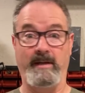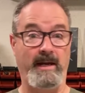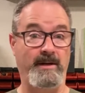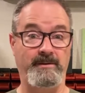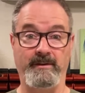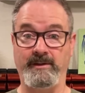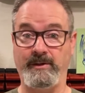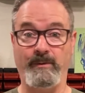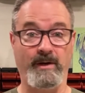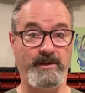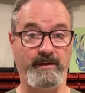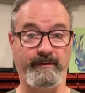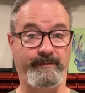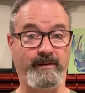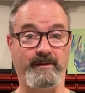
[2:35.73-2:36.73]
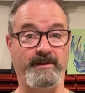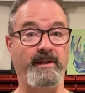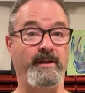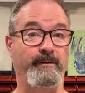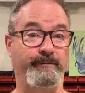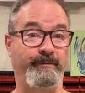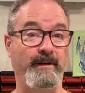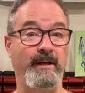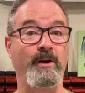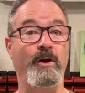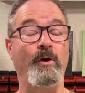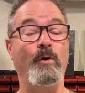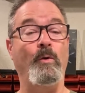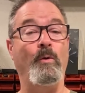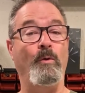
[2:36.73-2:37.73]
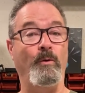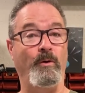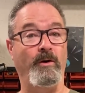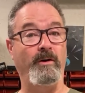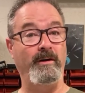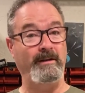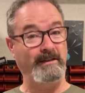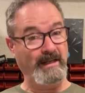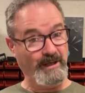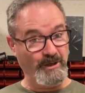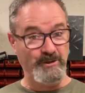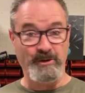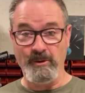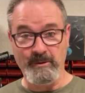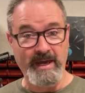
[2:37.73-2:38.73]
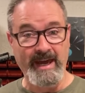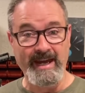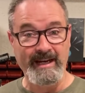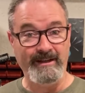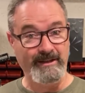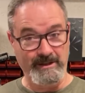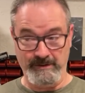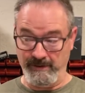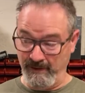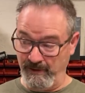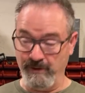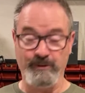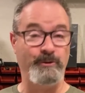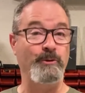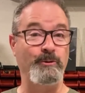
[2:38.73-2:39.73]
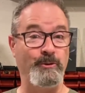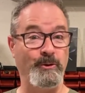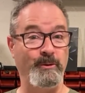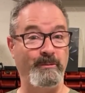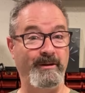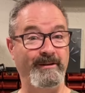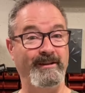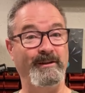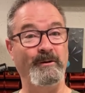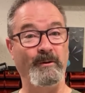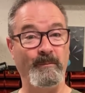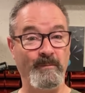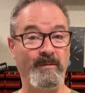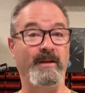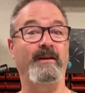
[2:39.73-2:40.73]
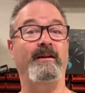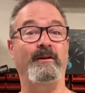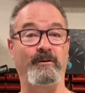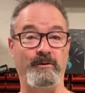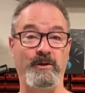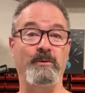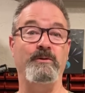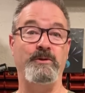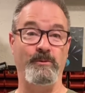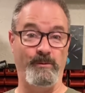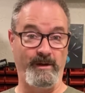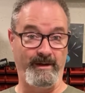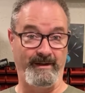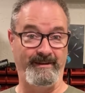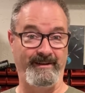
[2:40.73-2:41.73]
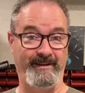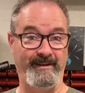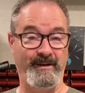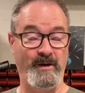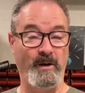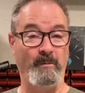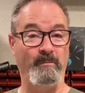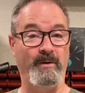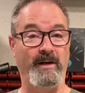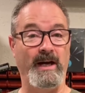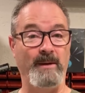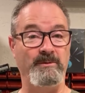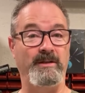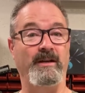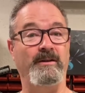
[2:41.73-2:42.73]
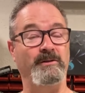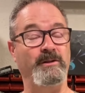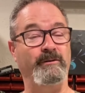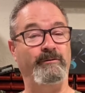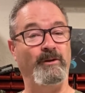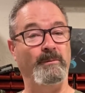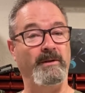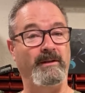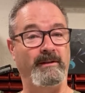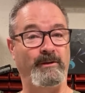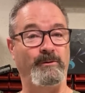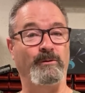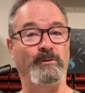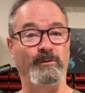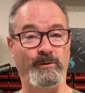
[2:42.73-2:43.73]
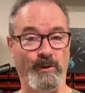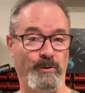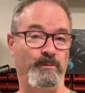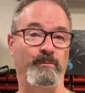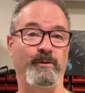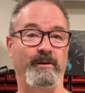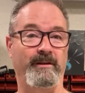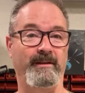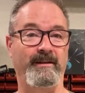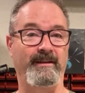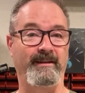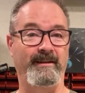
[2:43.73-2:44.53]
Answer this question for yourself. Or, and it's okay, because this is YouTube, do what you want. But I'm telling you from the electrical code book,